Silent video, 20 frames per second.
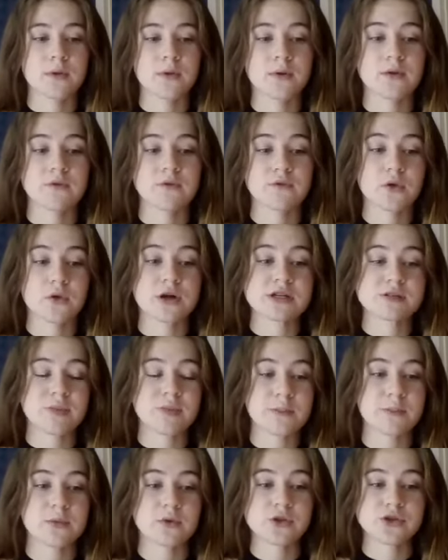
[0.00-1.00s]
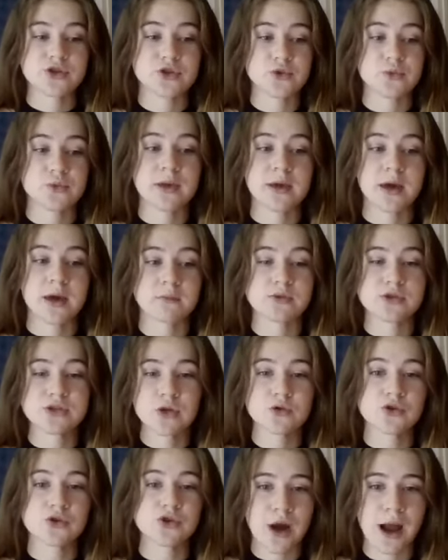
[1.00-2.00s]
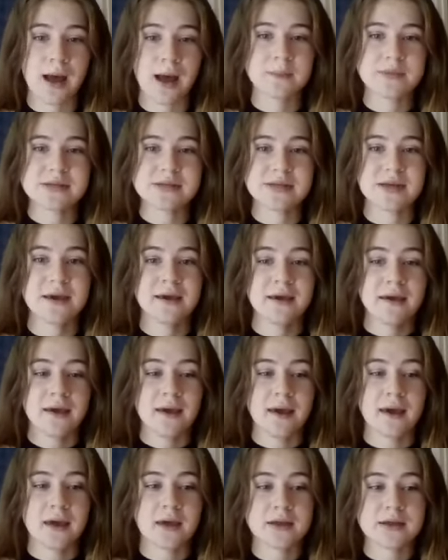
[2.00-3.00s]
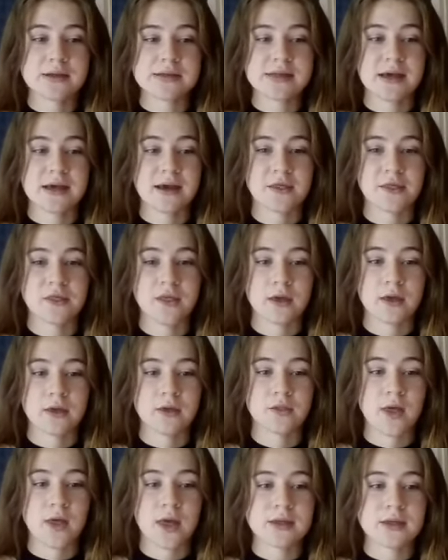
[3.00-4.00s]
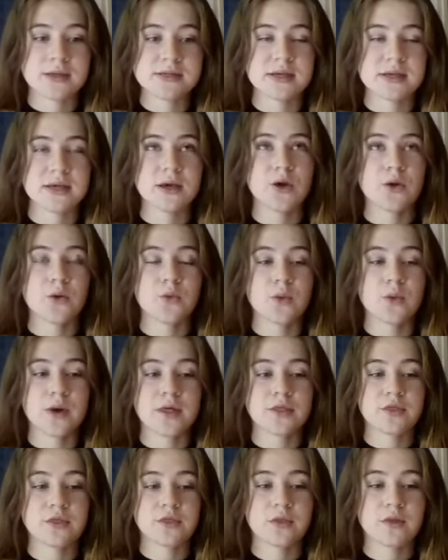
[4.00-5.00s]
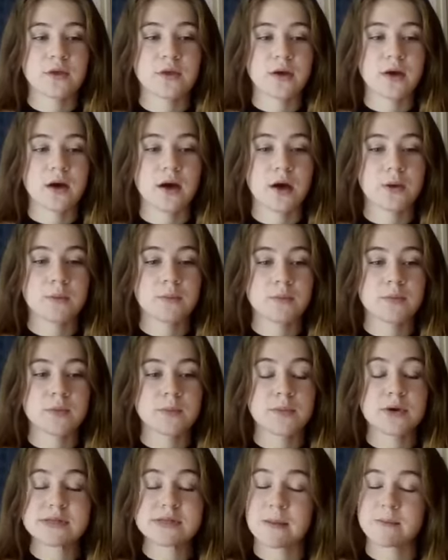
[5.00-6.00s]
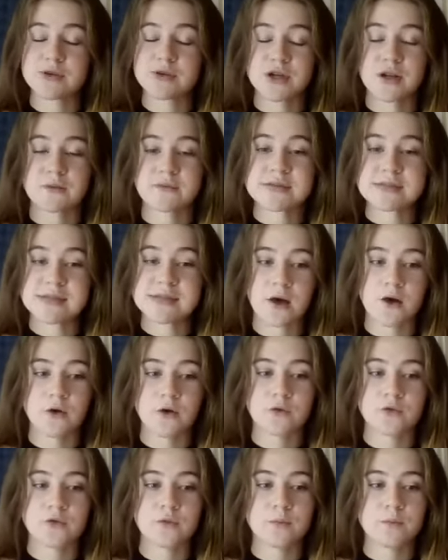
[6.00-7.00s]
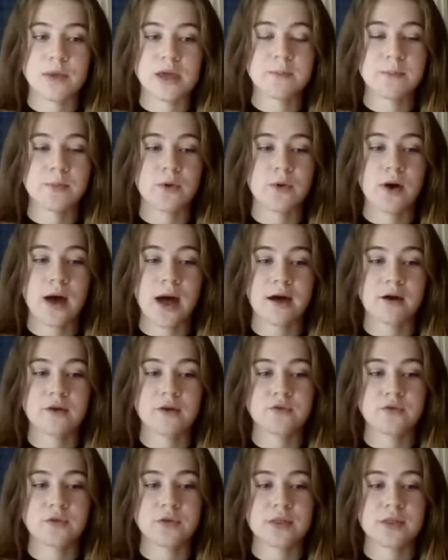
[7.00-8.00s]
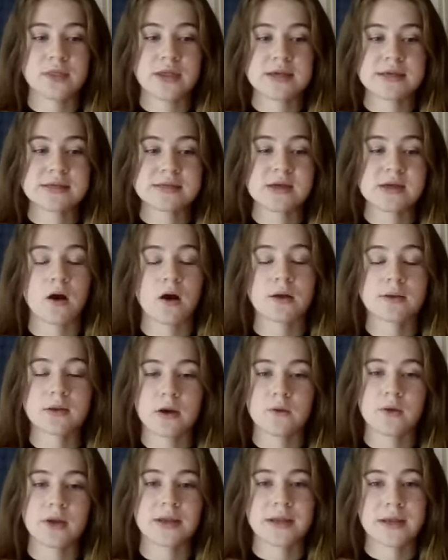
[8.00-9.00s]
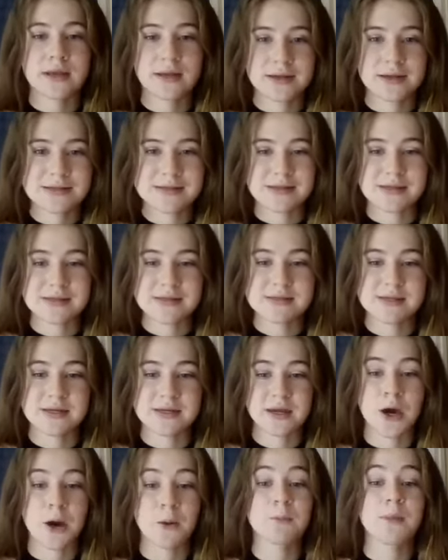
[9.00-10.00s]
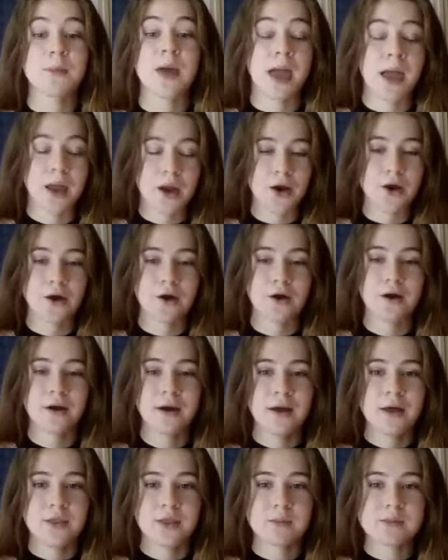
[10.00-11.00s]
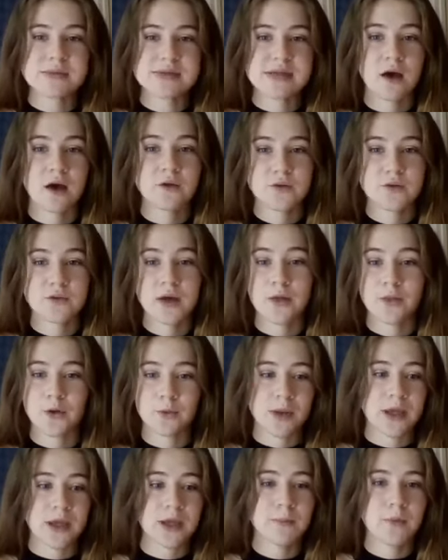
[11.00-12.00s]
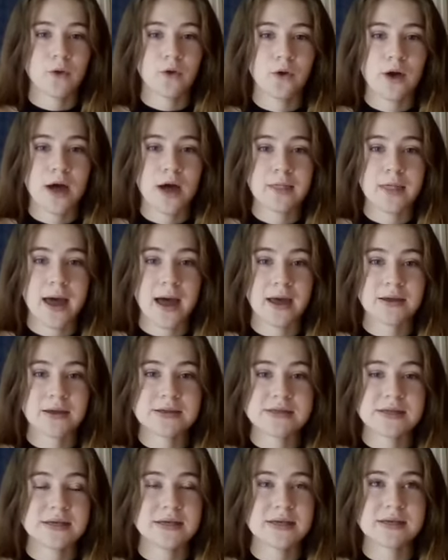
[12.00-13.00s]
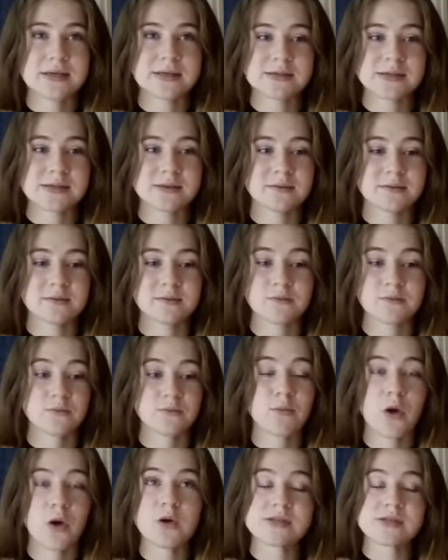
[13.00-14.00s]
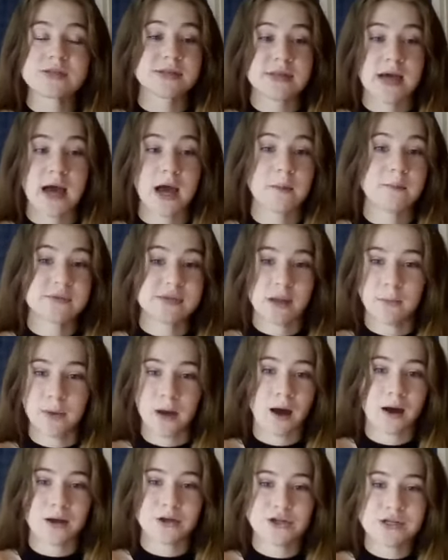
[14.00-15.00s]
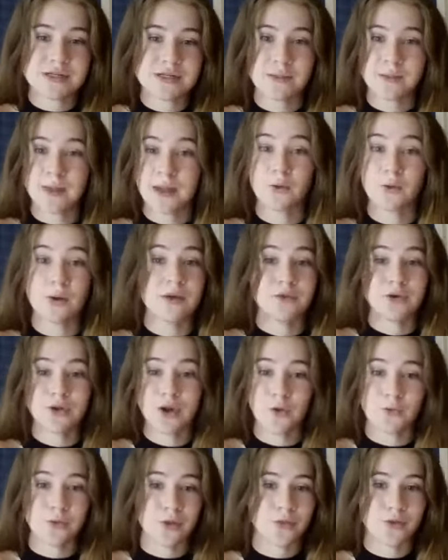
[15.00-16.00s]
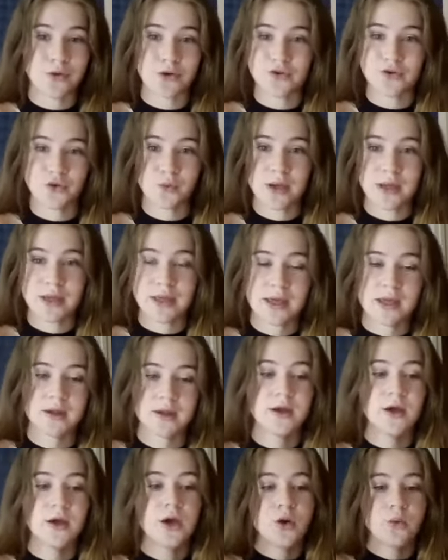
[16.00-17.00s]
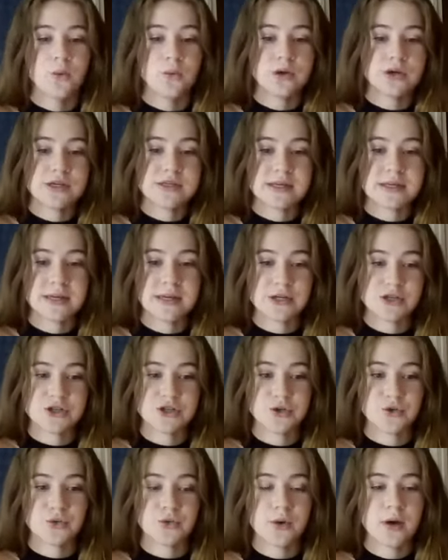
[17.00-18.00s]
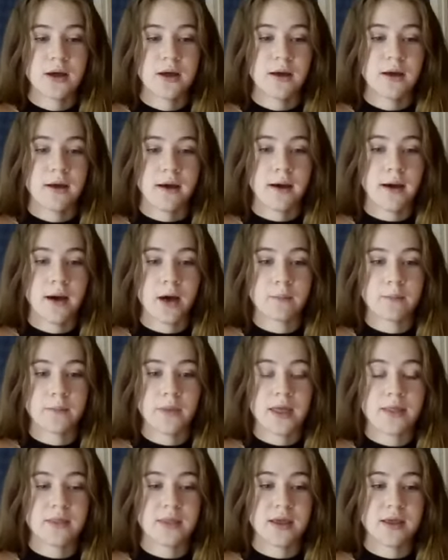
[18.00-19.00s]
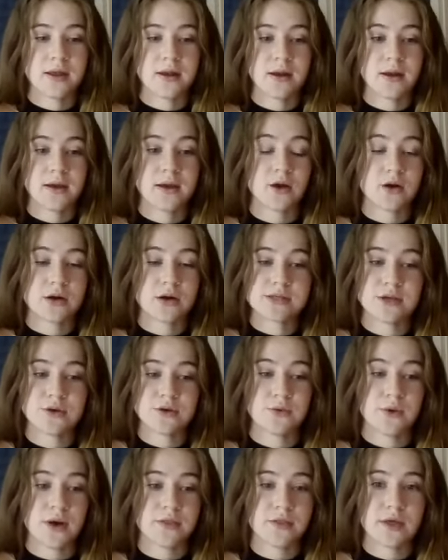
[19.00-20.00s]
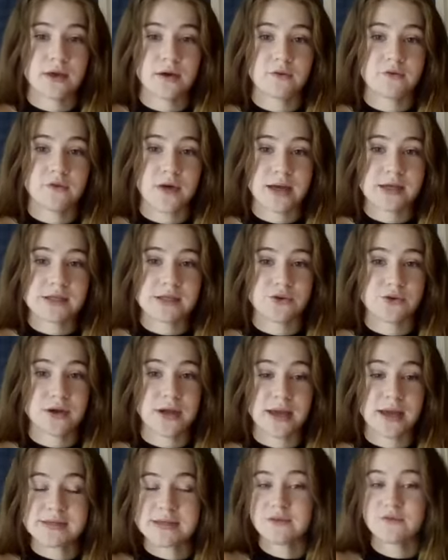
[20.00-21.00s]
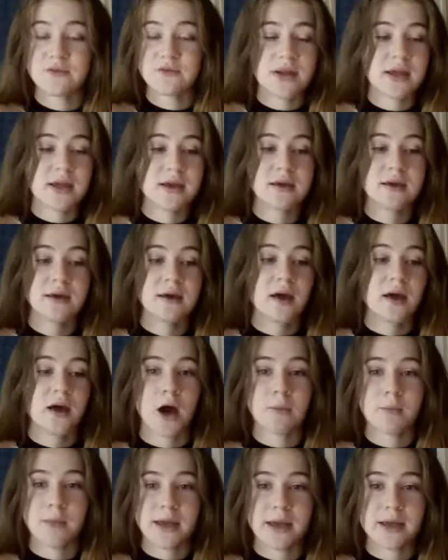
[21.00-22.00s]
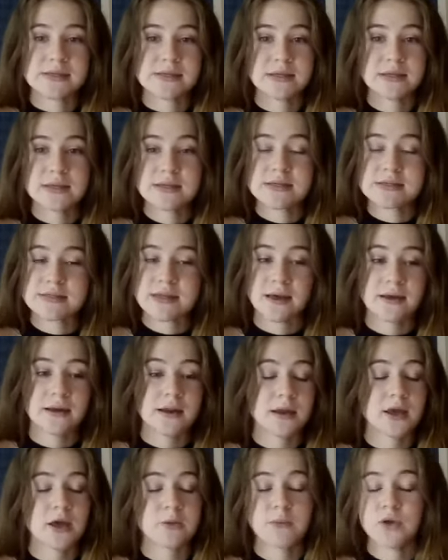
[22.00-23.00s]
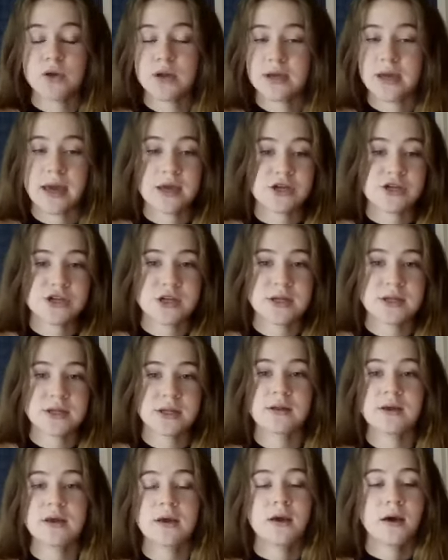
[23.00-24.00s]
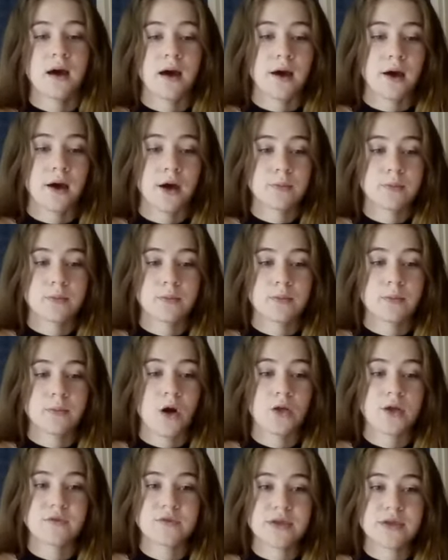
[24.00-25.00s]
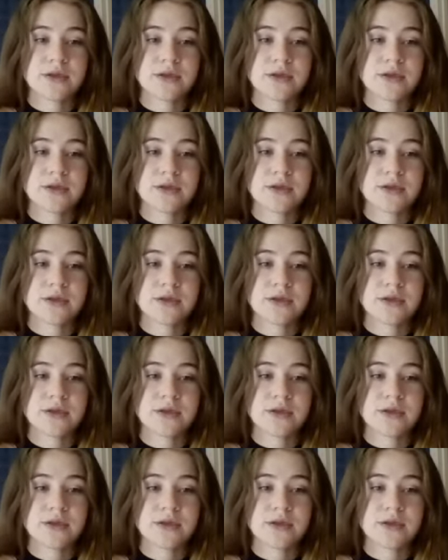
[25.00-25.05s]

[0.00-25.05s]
enforce people to become so trapped. And I think that with perception of self, people have these ongoing tendencies to compare themselves with other people. And that is most of the time subconscious, and they don't even know that they're doing it, which is an issue. And then it also, I think, affects creativity, like Celine said, and communication, all of